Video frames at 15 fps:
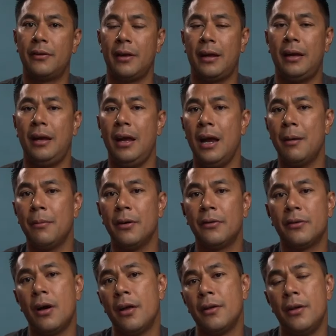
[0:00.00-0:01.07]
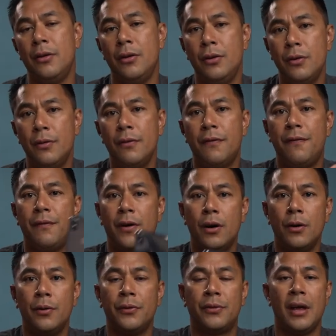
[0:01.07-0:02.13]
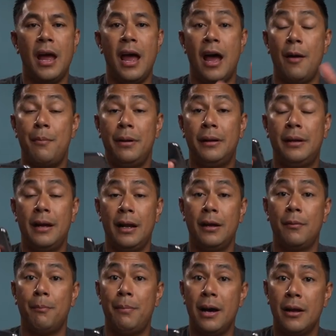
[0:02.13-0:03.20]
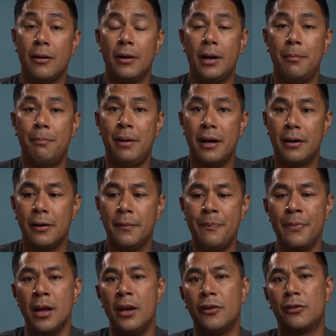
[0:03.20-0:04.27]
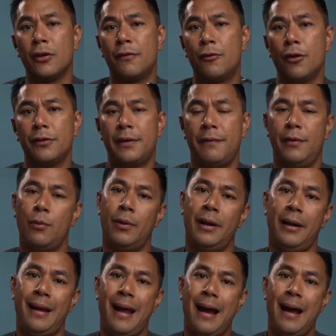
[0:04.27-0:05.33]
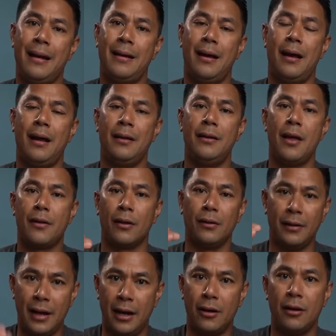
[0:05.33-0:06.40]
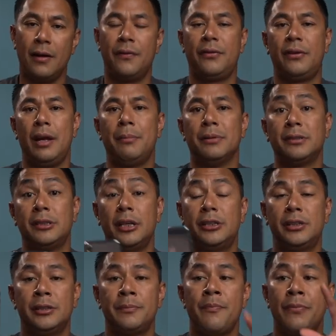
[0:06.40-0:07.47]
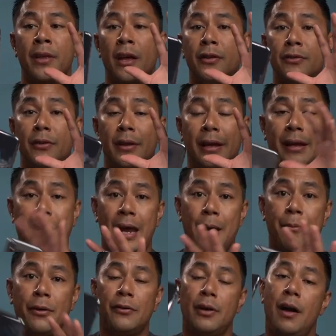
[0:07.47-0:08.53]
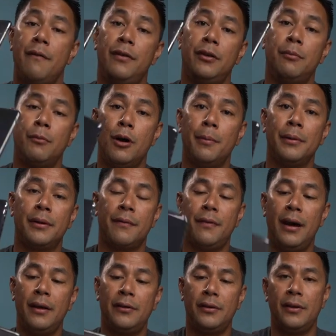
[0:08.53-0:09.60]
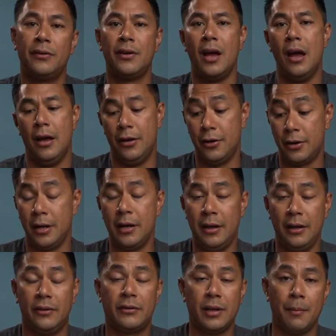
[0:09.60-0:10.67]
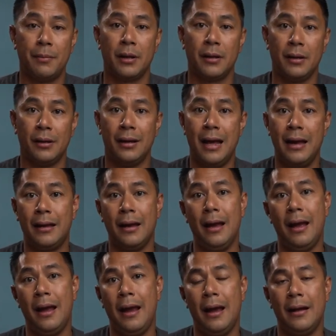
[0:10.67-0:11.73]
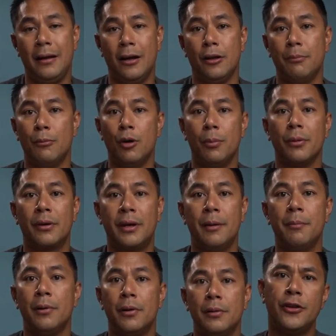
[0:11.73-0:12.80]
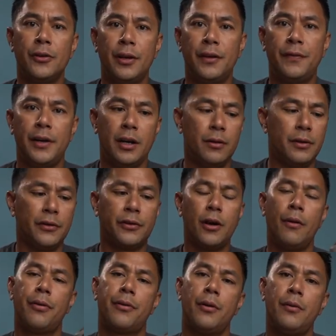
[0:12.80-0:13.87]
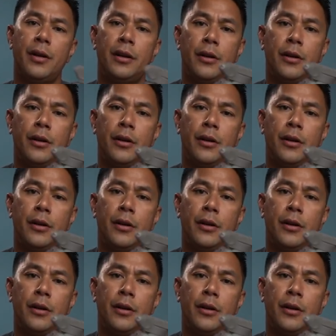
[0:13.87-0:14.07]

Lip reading: the cameras on the new phones have been getting better and better. So of course, if you want to add another layer of stabilization to the cameras of these mobile devices, you're going to need something like a handheld mobile gimbal. So in this video, let's go through the